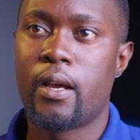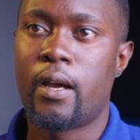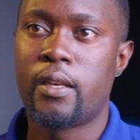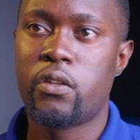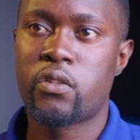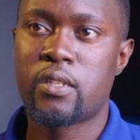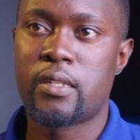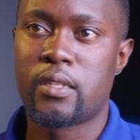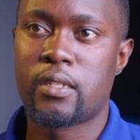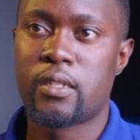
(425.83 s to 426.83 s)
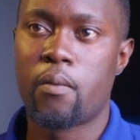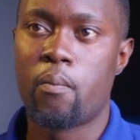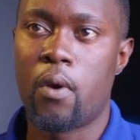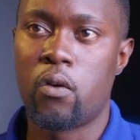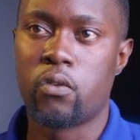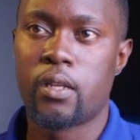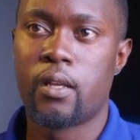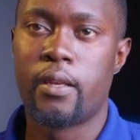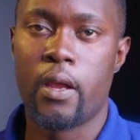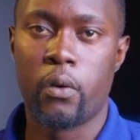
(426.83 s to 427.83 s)
and uses this mount
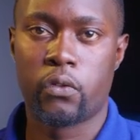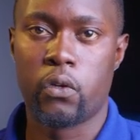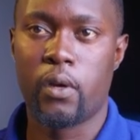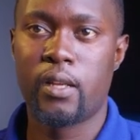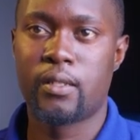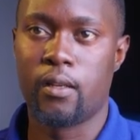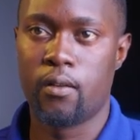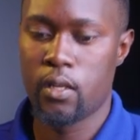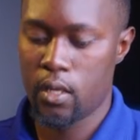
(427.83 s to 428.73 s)
directory right here.